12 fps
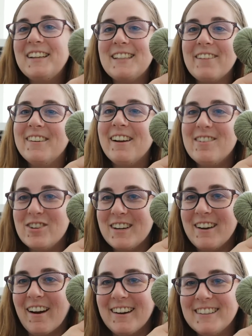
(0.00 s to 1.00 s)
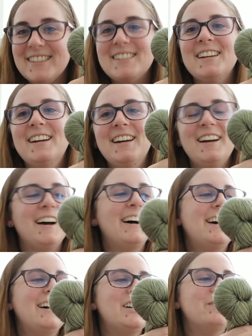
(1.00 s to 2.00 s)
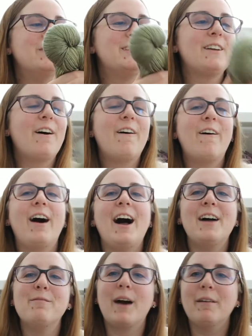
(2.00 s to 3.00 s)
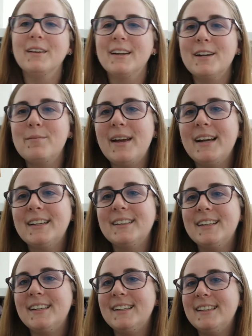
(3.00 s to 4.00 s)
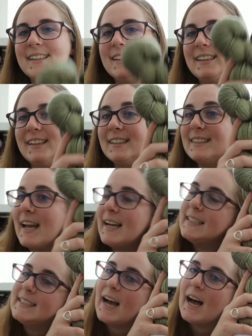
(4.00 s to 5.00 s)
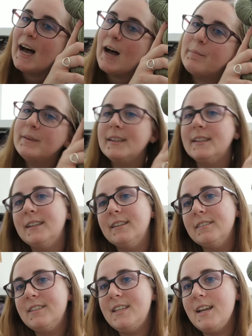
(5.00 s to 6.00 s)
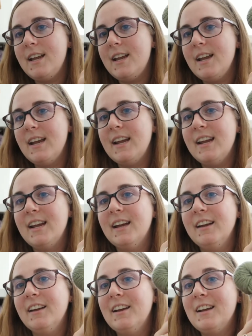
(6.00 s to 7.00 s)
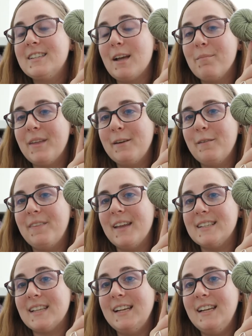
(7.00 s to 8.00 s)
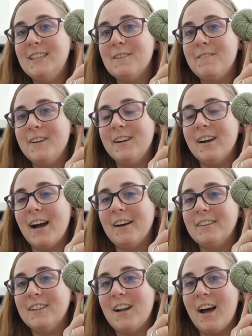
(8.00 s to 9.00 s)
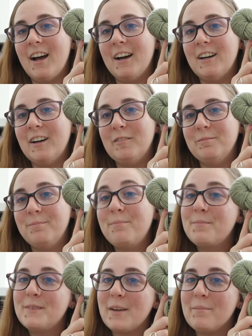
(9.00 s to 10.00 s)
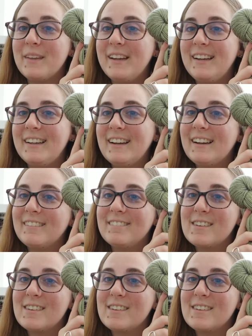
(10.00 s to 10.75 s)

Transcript: like 700 yards. Um, so I'm probably going to make a little, little tank top, a little tee, something with this. I need to figure out um, something